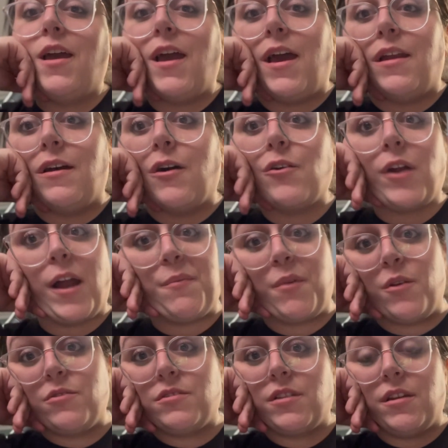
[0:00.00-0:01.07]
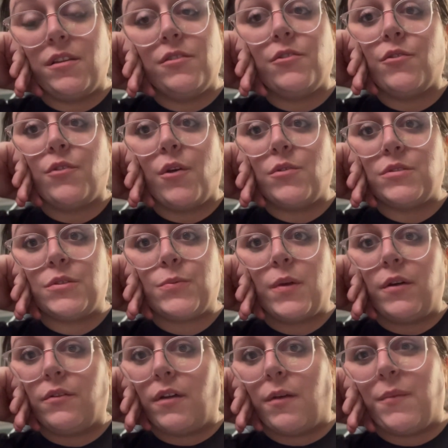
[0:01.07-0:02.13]
And I'll grab those and do those as
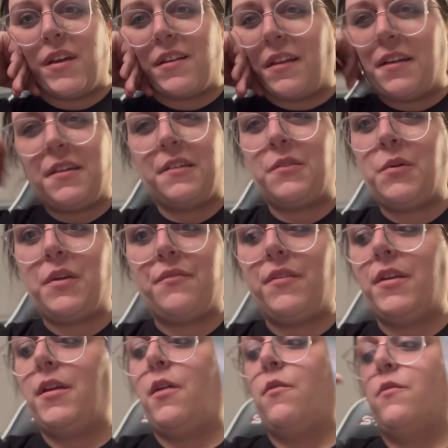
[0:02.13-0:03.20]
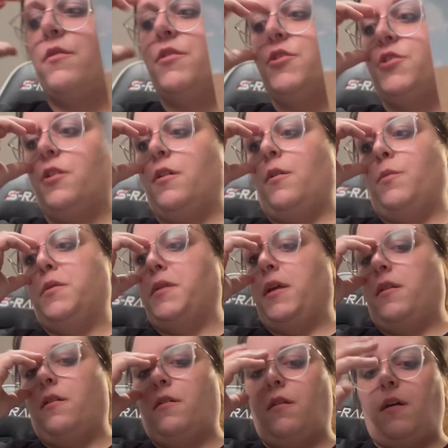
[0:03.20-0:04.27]
well, and I'll make like a quick video on it to show you what they
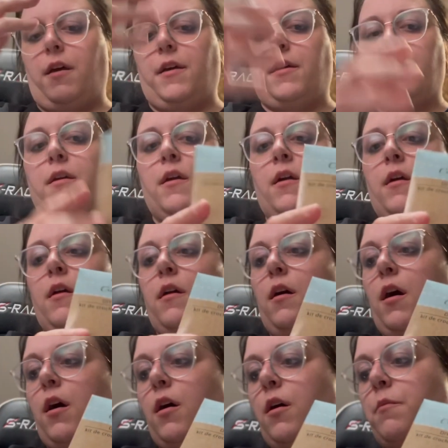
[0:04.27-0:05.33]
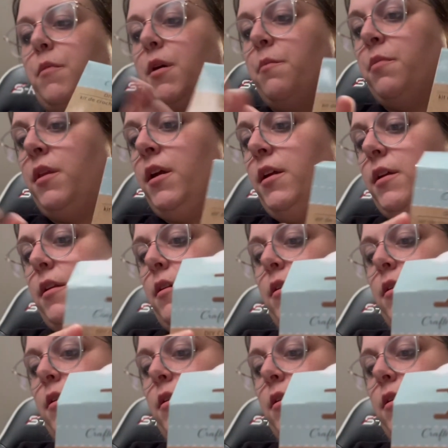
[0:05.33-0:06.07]
look like completed,